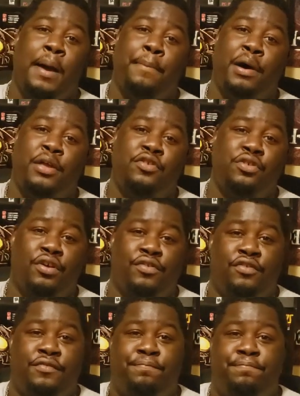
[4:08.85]
But,
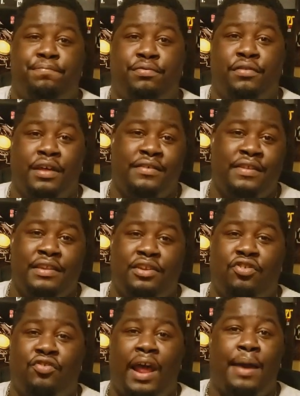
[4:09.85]
there's plenty to
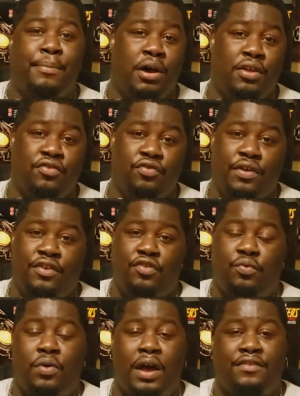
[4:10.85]
grab onto as
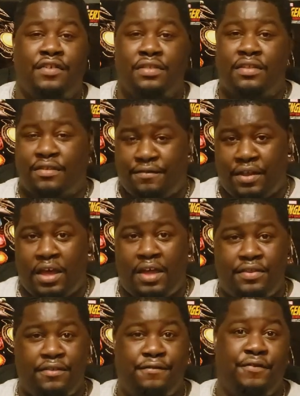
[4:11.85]
you're watching this
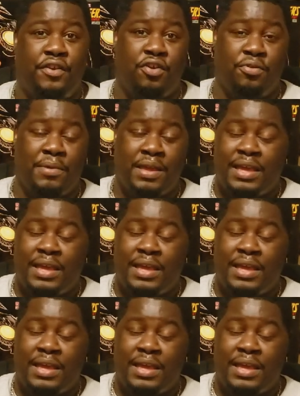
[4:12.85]
film.